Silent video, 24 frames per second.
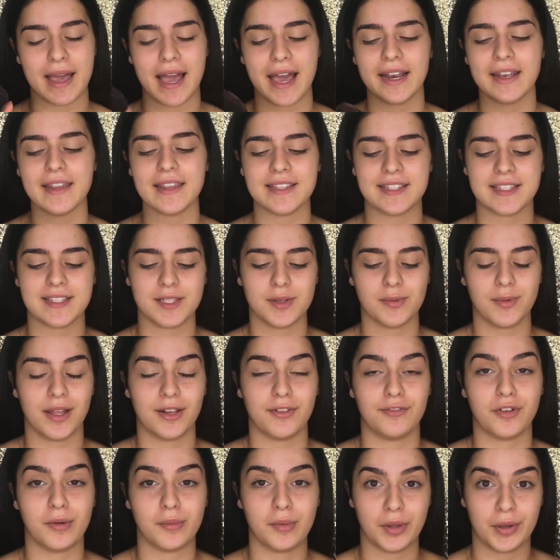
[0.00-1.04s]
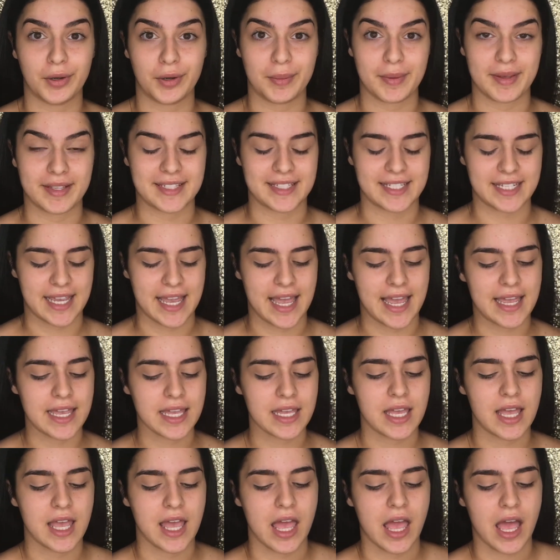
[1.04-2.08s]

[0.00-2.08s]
powder. This is the one from Laura Mercier.